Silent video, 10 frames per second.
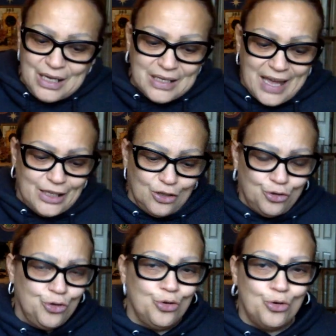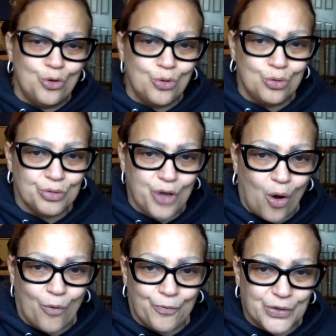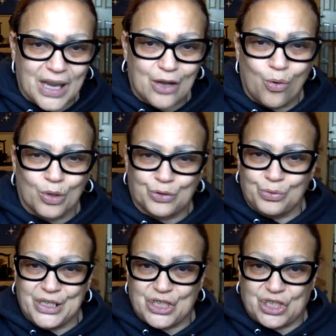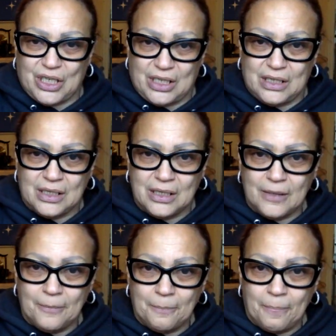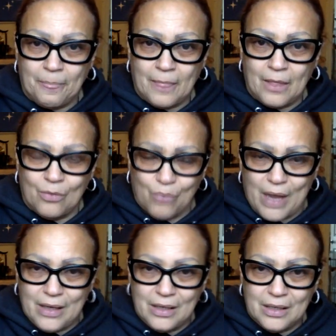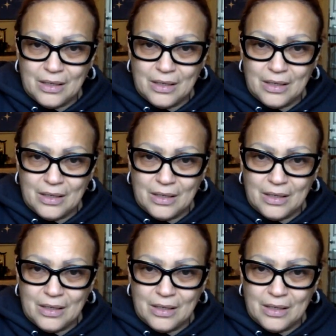Like you don't feel like going through this shit. Right?